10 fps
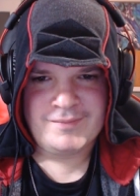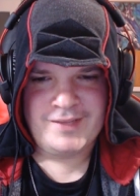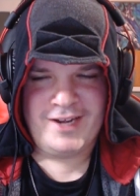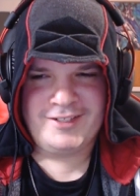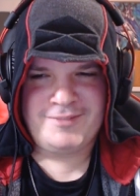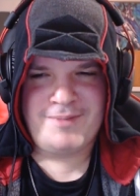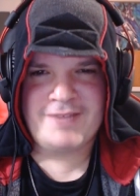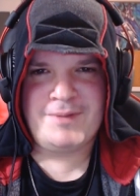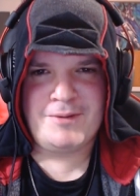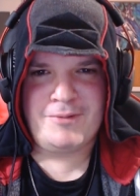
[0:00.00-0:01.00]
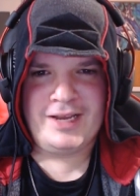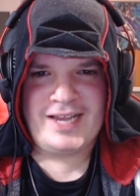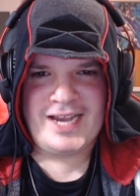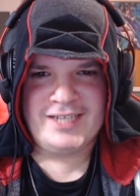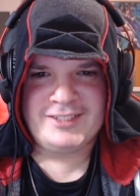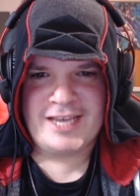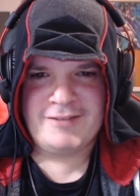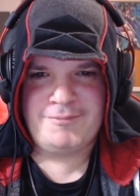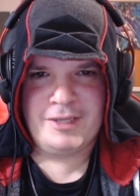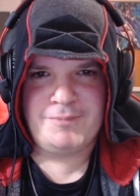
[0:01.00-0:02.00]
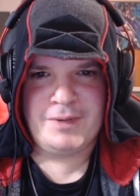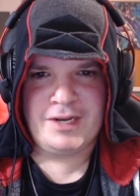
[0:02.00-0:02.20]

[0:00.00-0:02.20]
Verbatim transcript: yeah, this makes me realize it has it's been